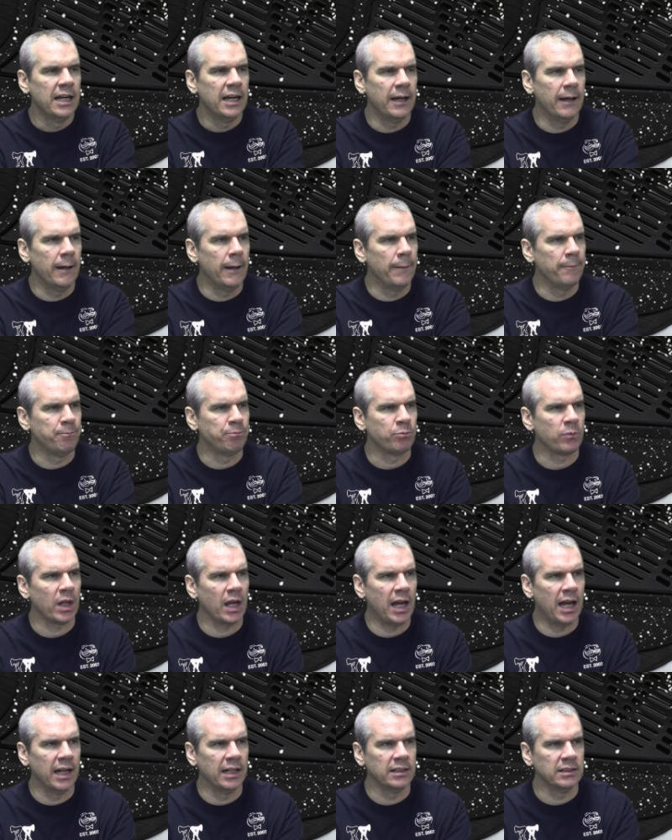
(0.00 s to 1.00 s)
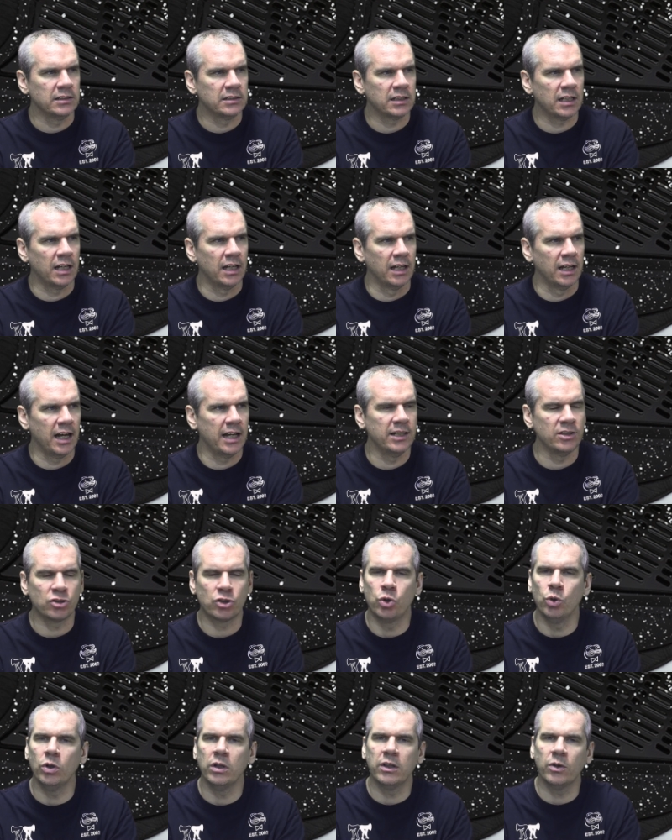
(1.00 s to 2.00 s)
Um, and, uh, and it's
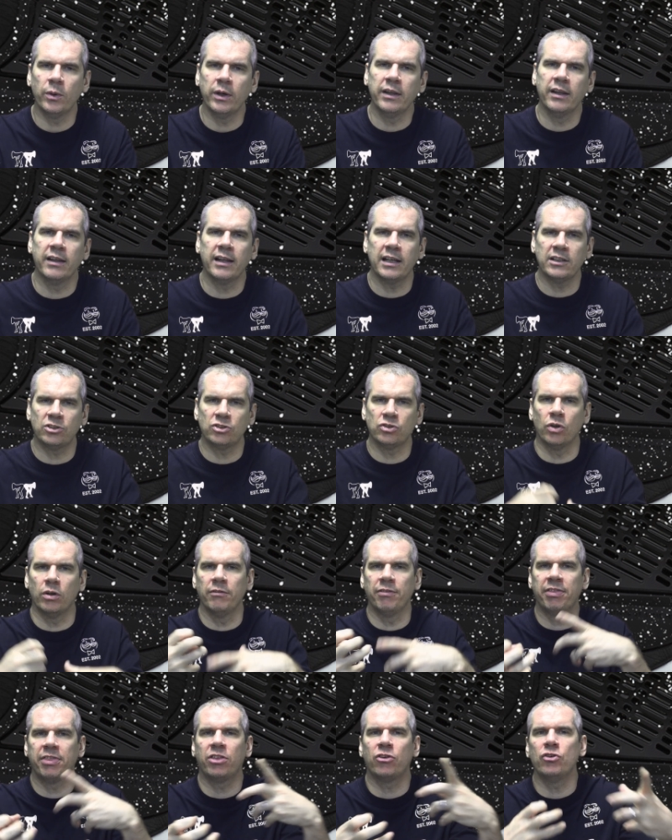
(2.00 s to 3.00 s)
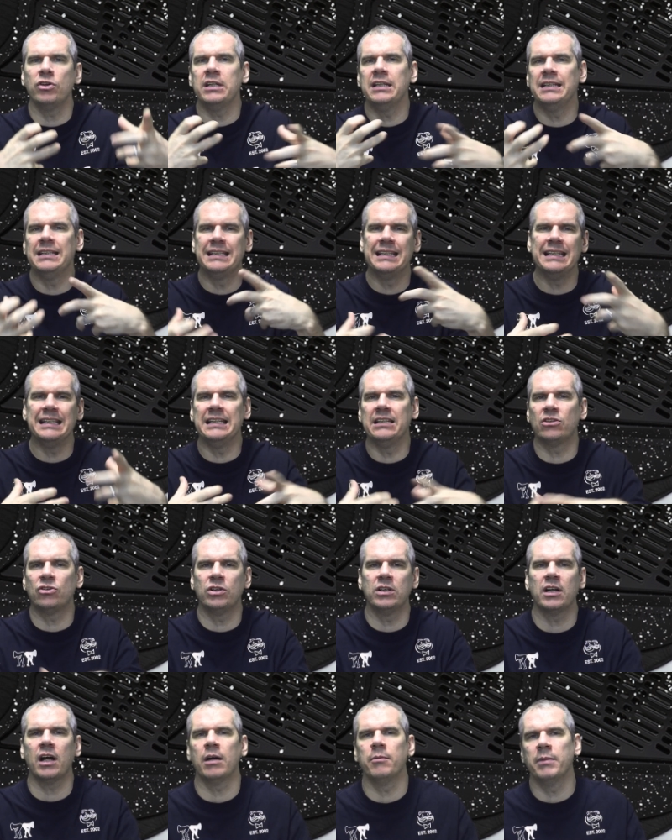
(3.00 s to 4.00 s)
cool the way that that's sort of 3D,
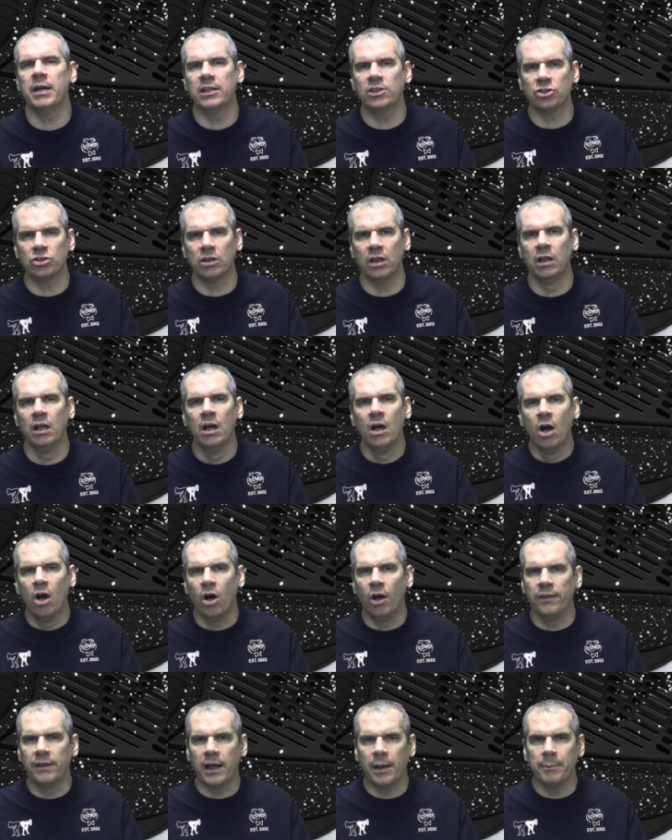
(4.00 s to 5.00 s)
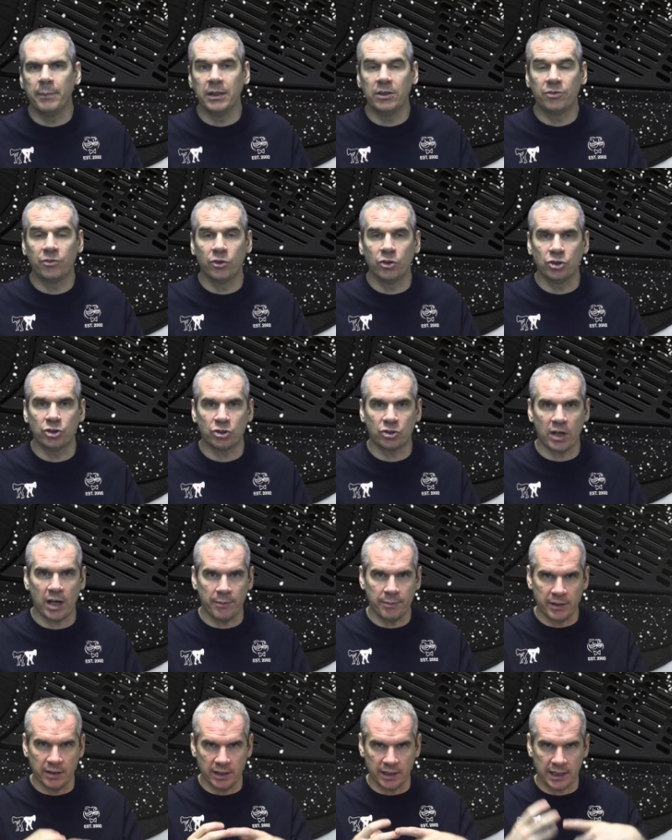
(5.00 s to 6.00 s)
three-dimensional on that midfoot
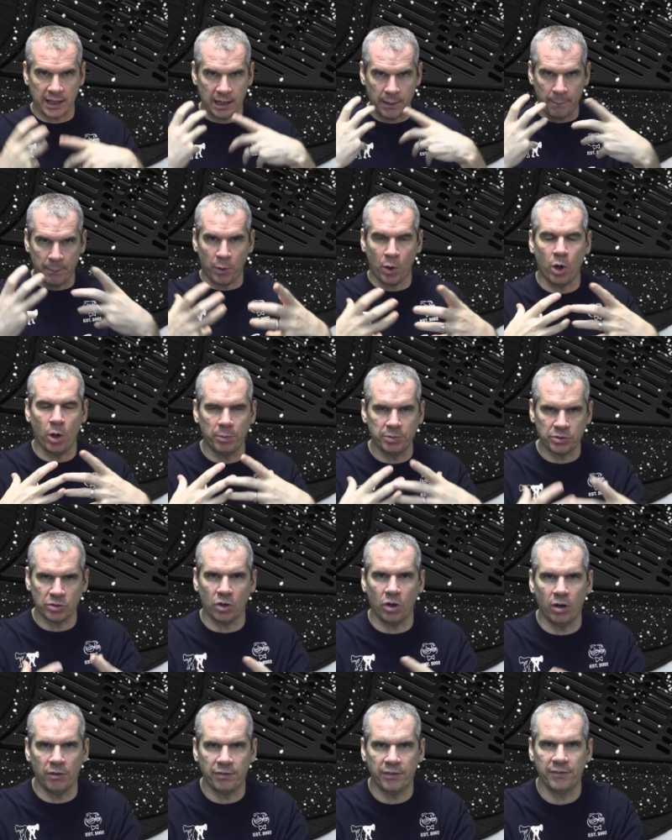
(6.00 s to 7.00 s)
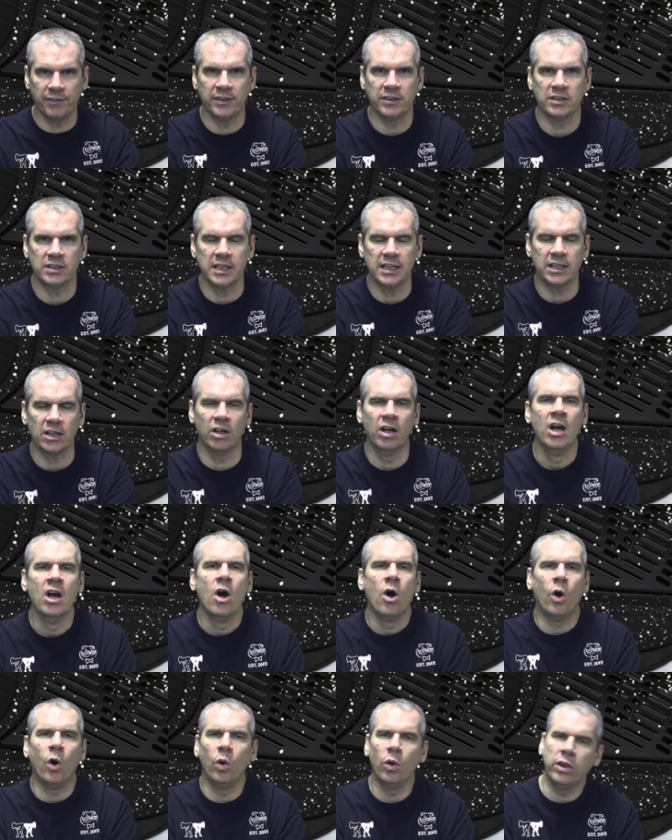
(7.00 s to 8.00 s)
strap there and it kind of pops off of the sneaker.
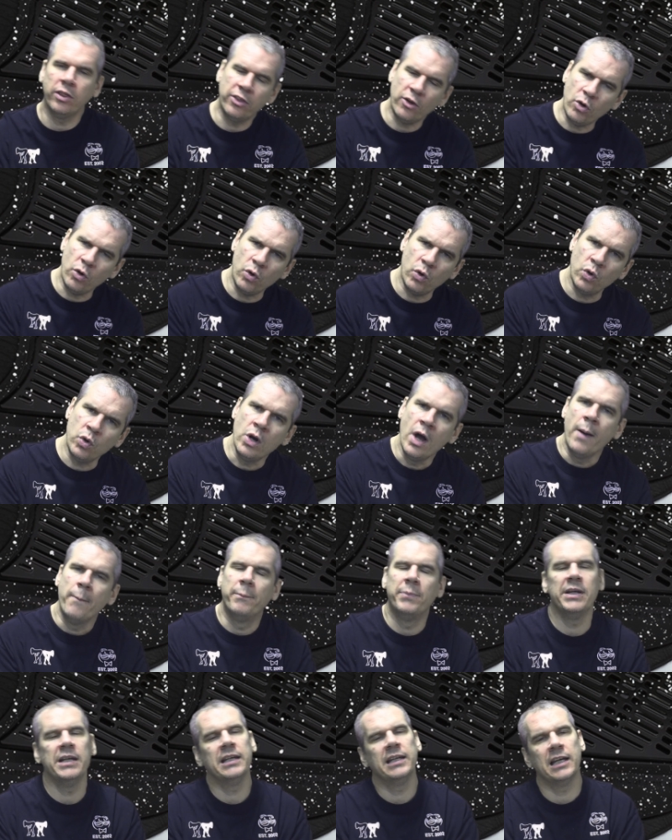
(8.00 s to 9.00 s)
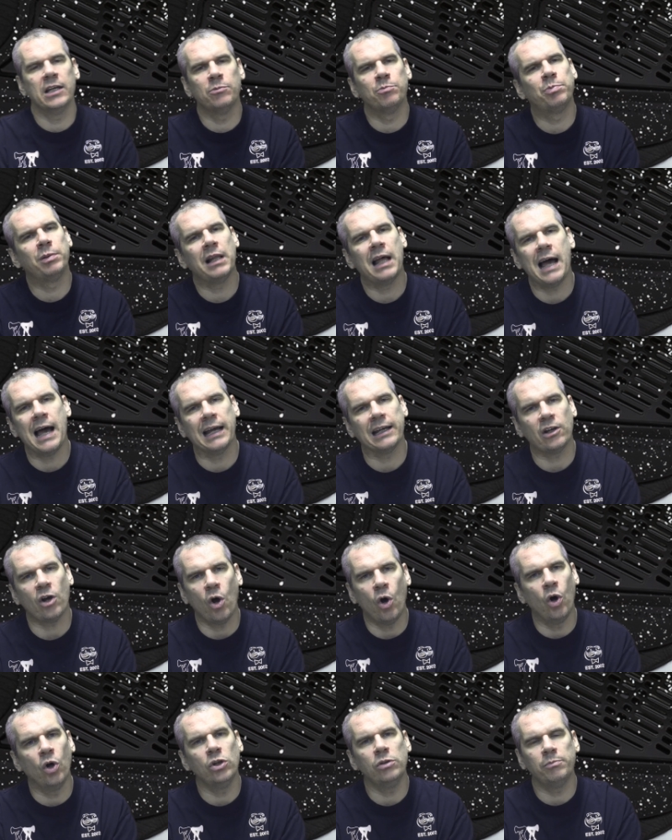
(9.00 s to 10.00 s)
Although being in black
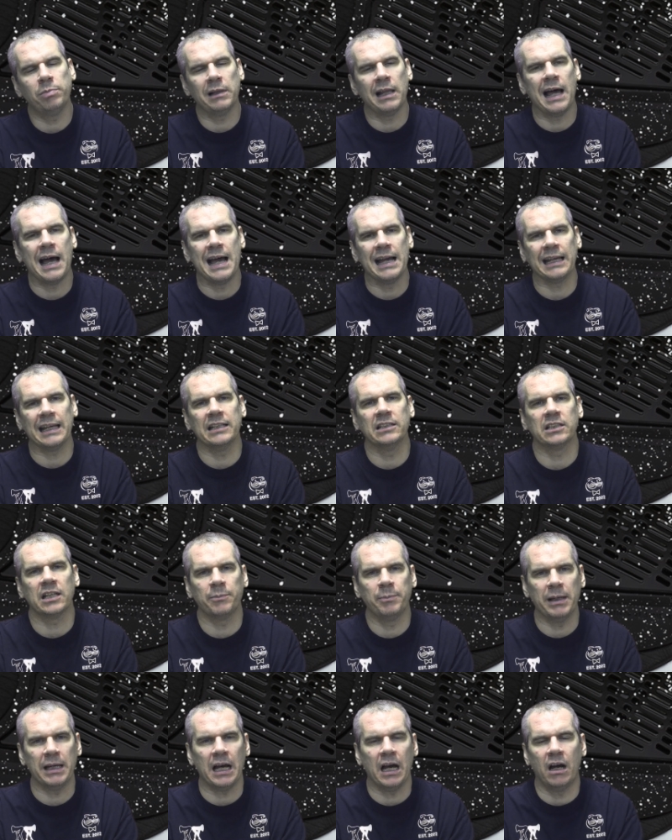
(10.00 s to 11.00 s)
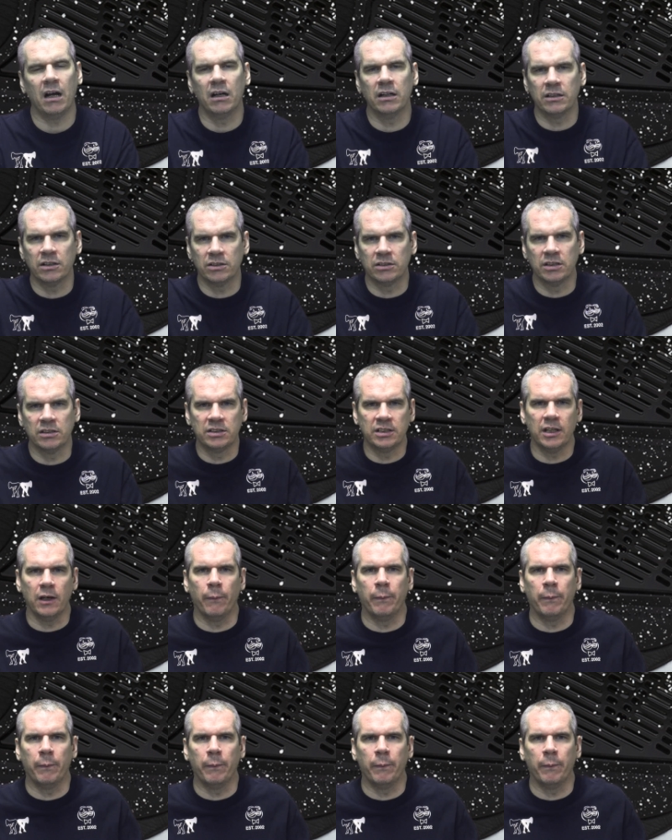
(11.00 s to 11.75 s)
on black is a bit harder to see.